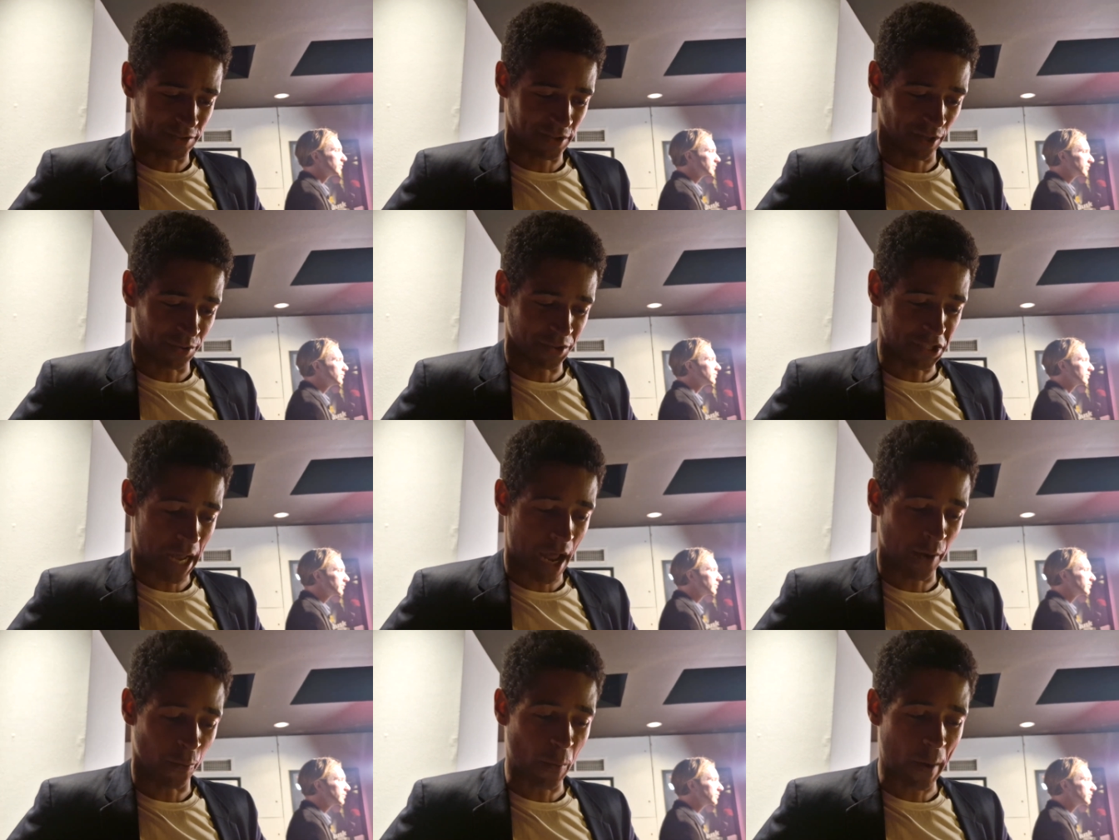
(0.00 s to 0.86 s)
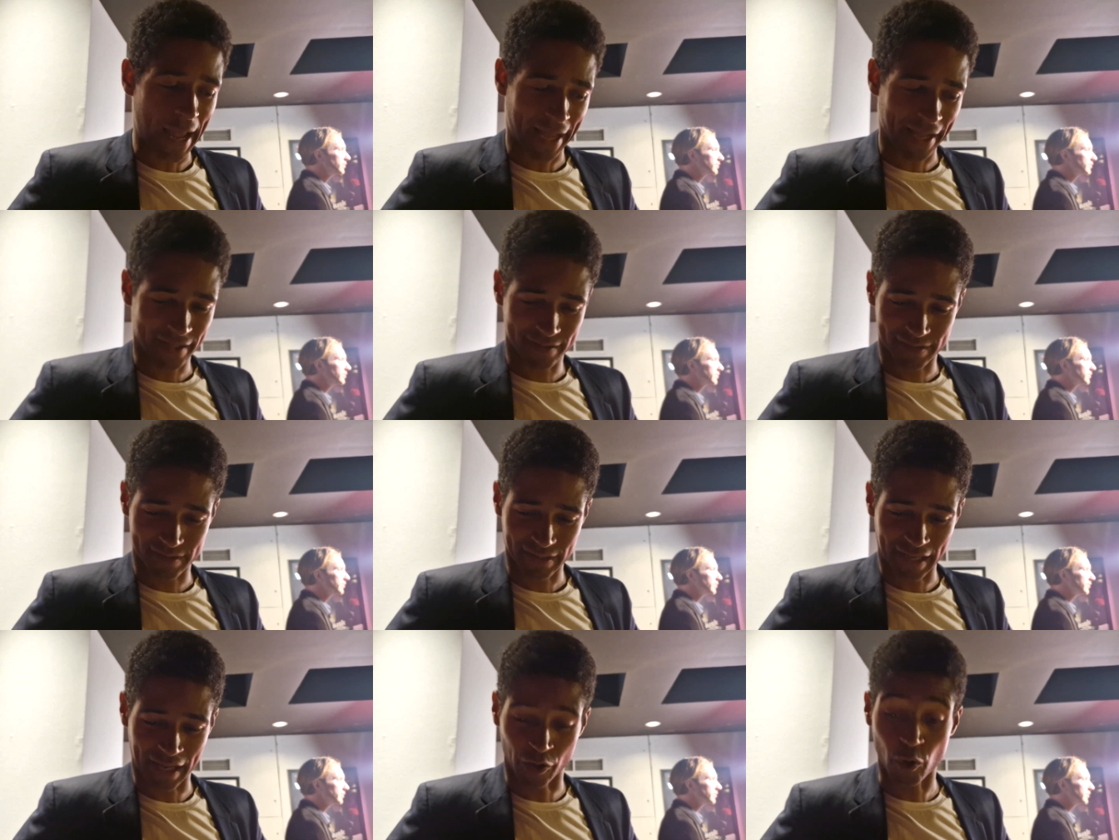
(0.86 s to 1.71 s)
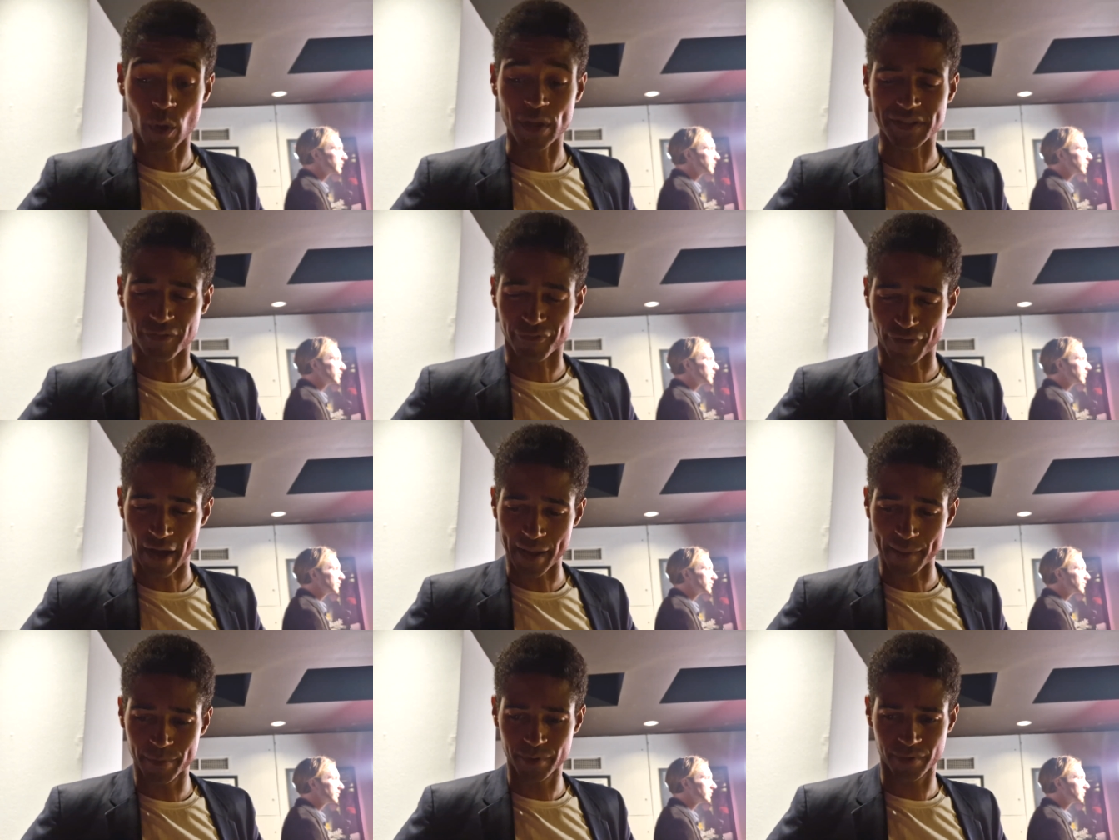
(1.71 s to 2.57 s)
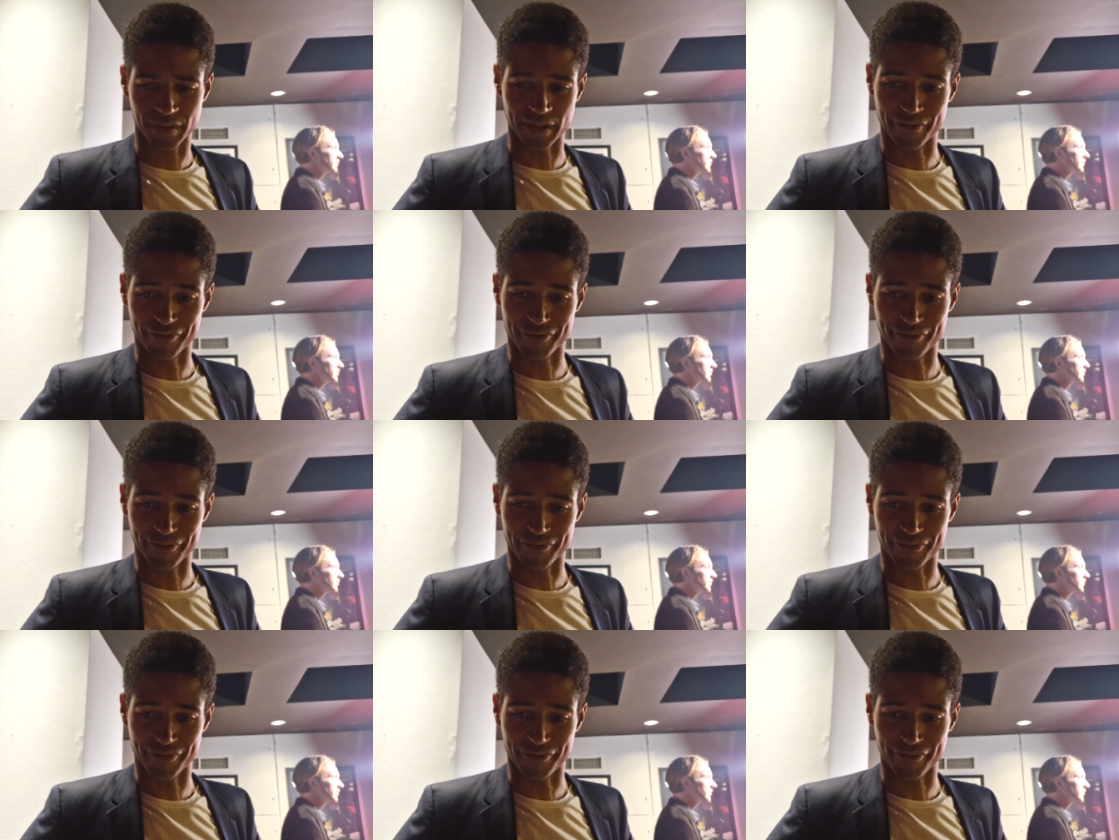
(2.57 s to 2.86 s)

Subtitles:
so direct and quantifiable, the